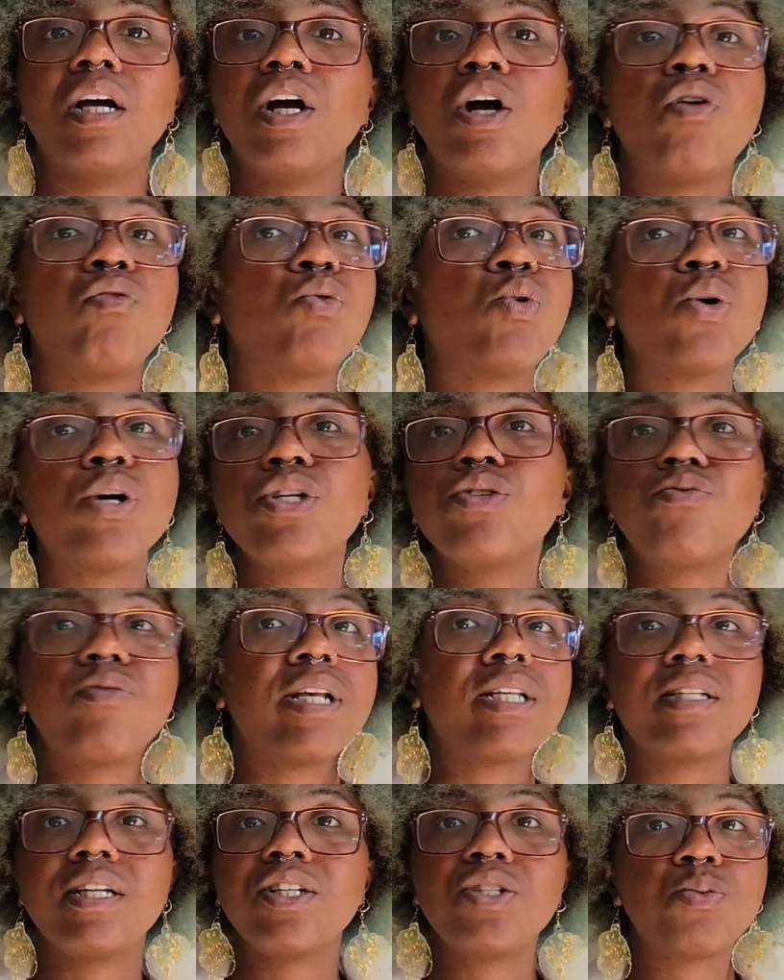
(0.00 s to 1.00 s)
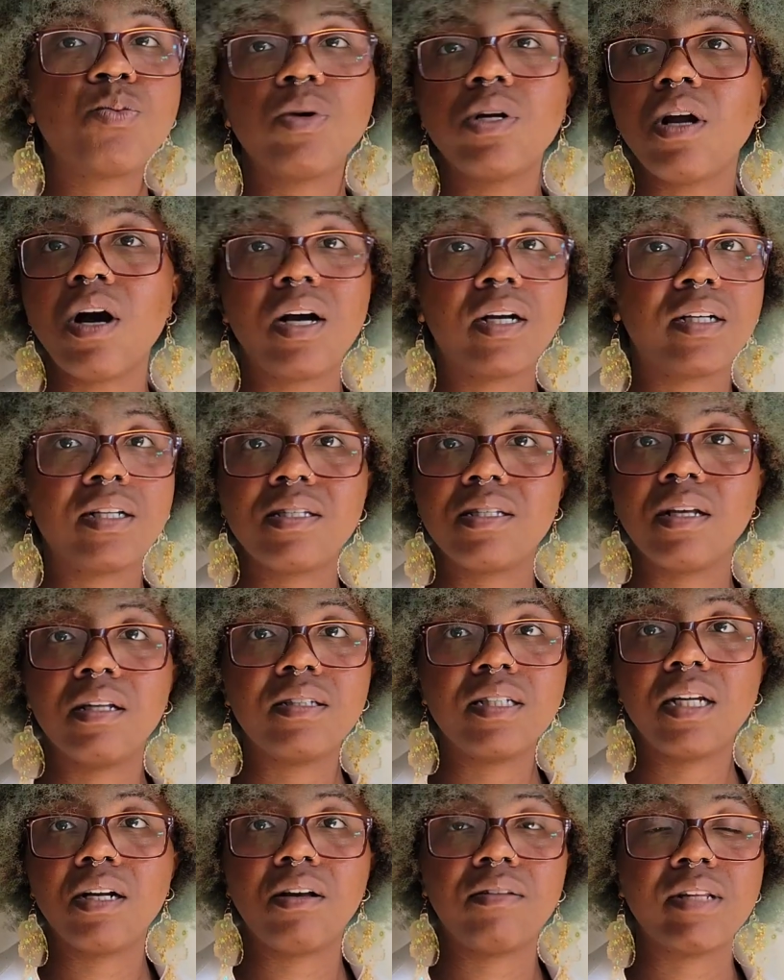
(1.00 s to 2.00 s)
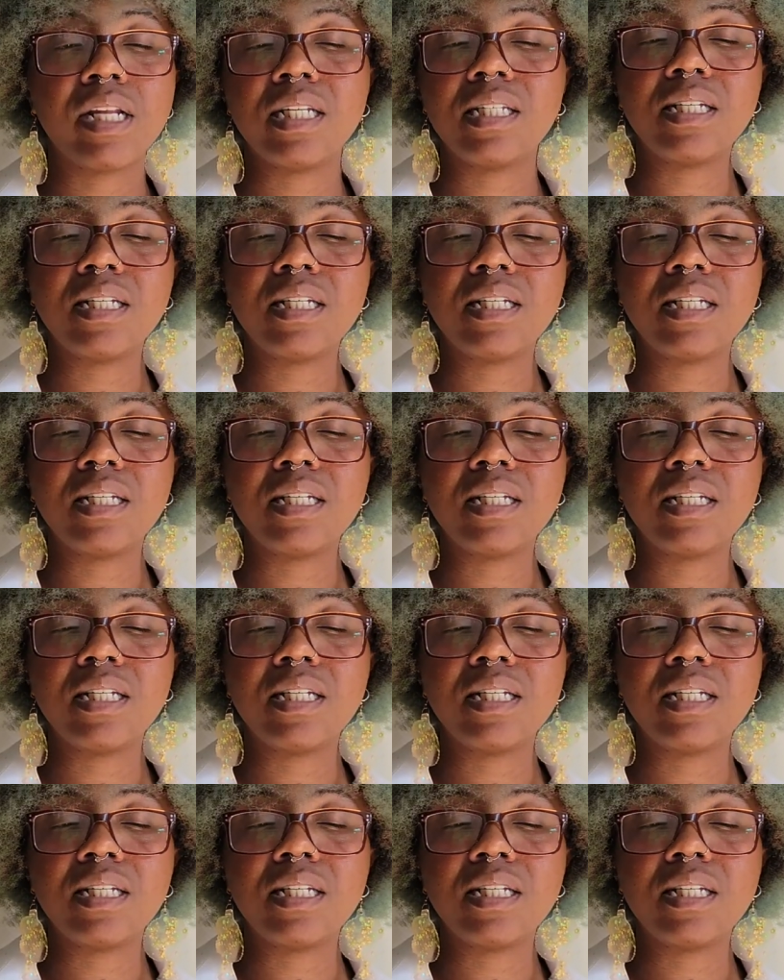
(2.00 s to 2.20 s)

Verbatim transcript: Of course, residents were not consulted on this